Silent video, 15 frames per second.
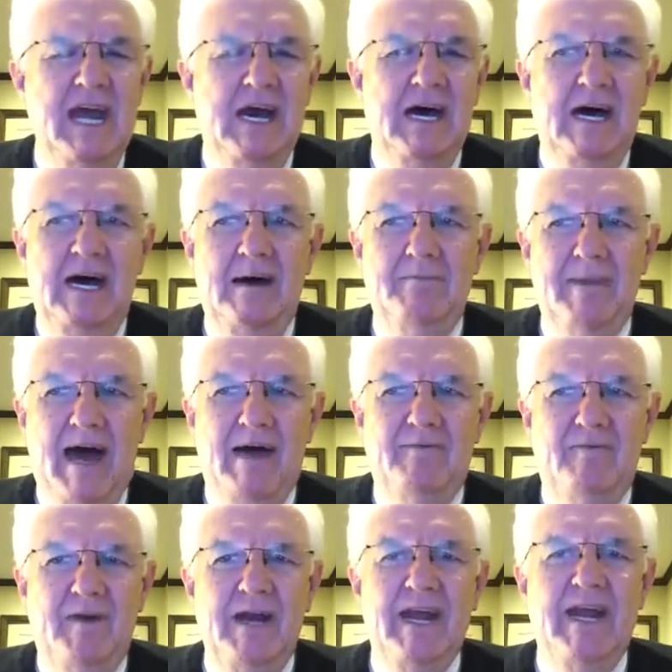my
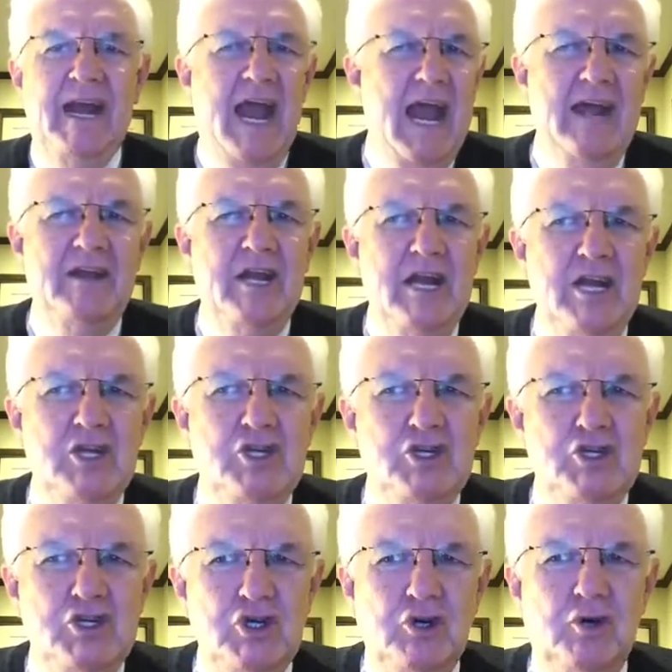friend, and his
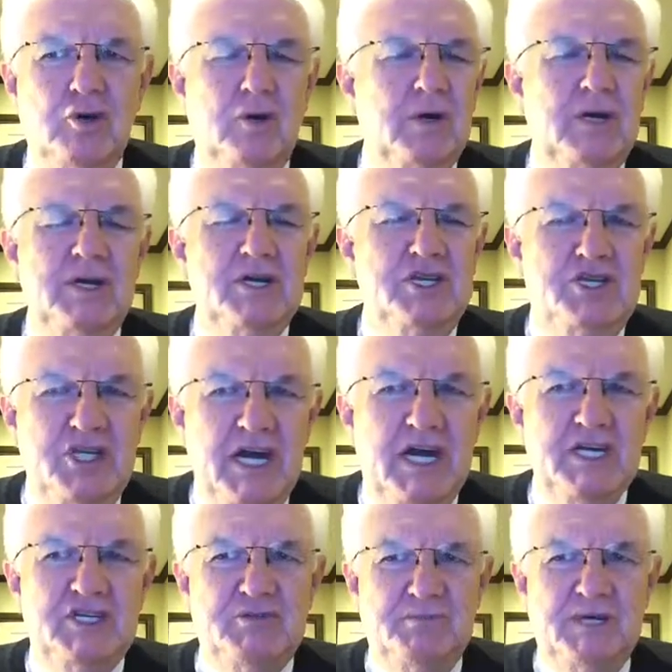sure
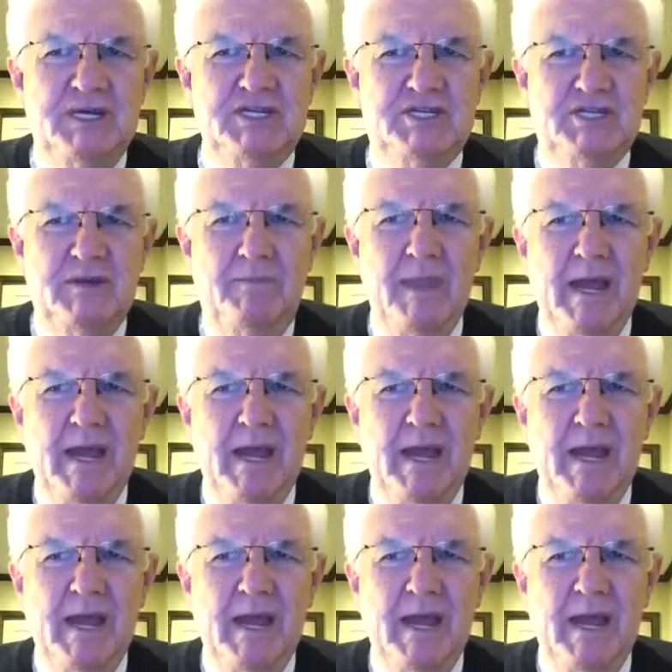judgments,